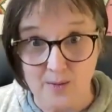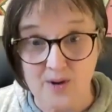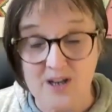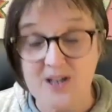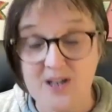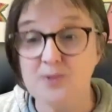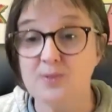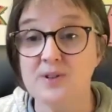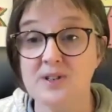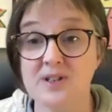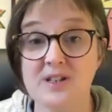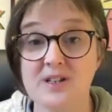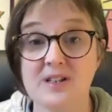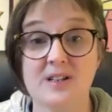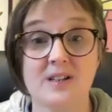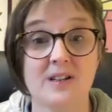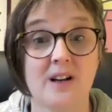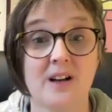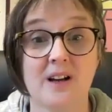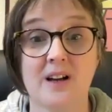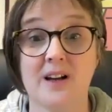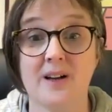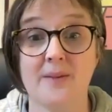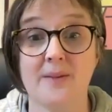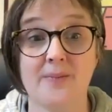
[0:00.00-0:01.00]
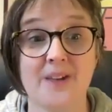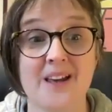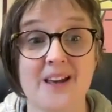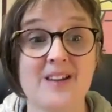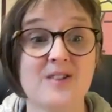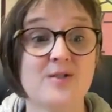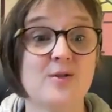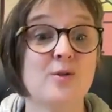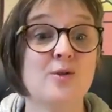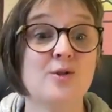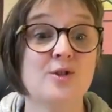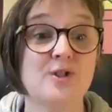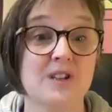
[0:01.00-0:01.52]
which was
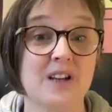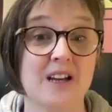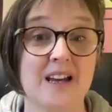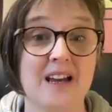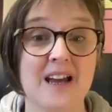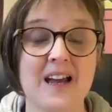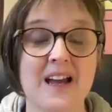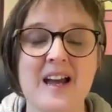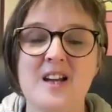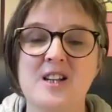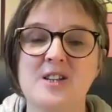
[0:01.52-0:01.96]
exhausting.